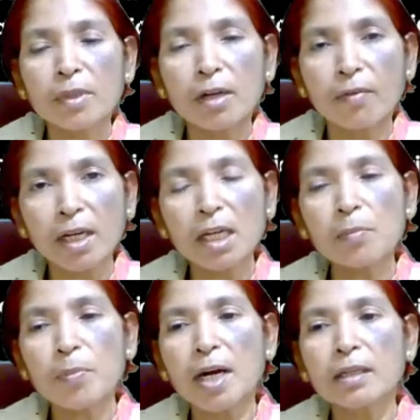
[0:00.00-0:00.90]
governing
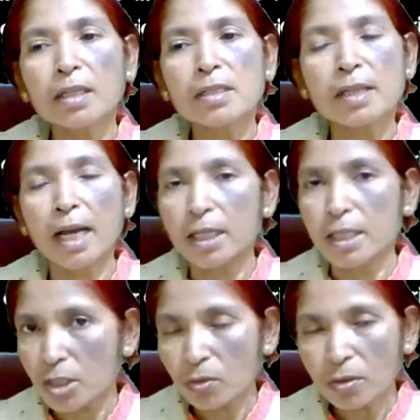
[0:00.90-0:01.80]
party's
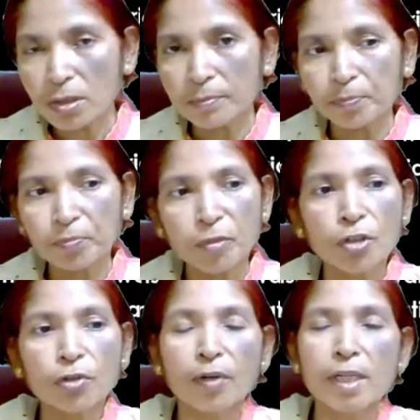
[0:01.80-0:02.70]
attitude
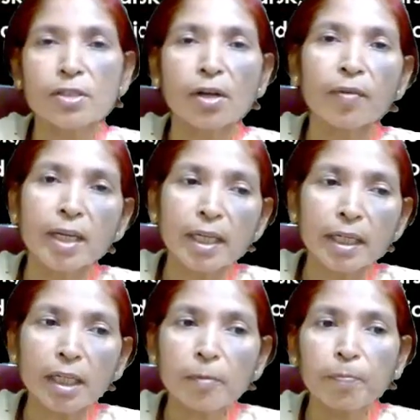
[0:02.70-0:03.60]
towards
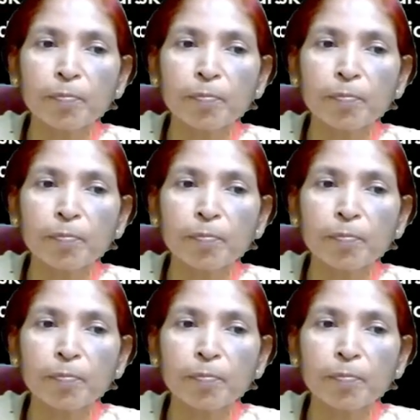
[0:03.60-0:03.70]
sovereignty,